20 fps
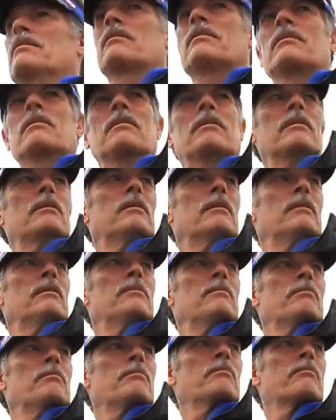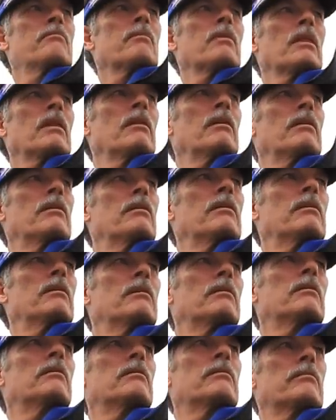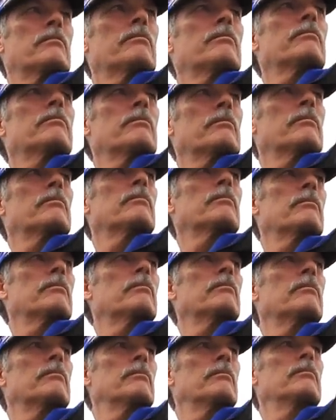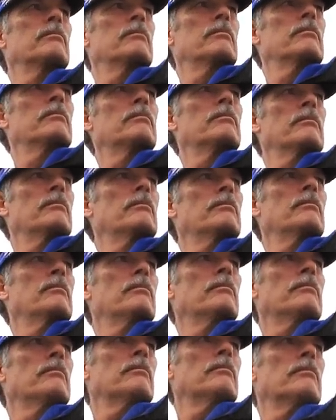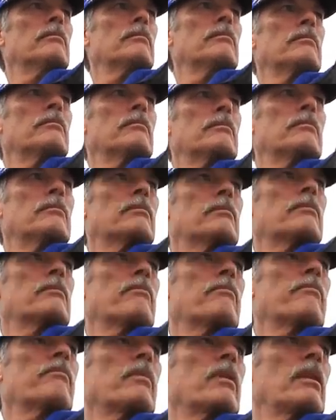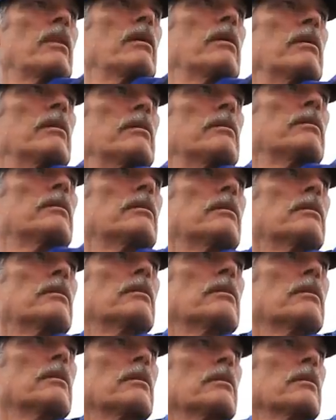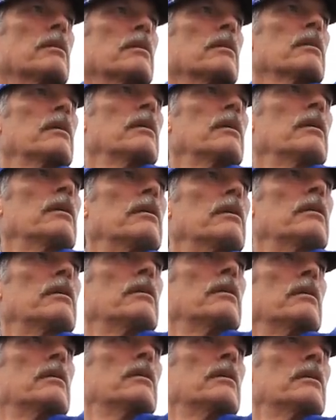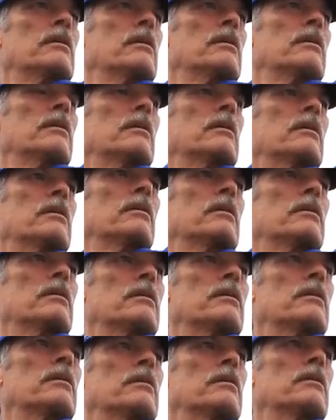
you know, this water's just got that coffee color that's typical of a lot of these Canadian shield lakes, but there's, this, there's different types of lakes and you often try to find out, you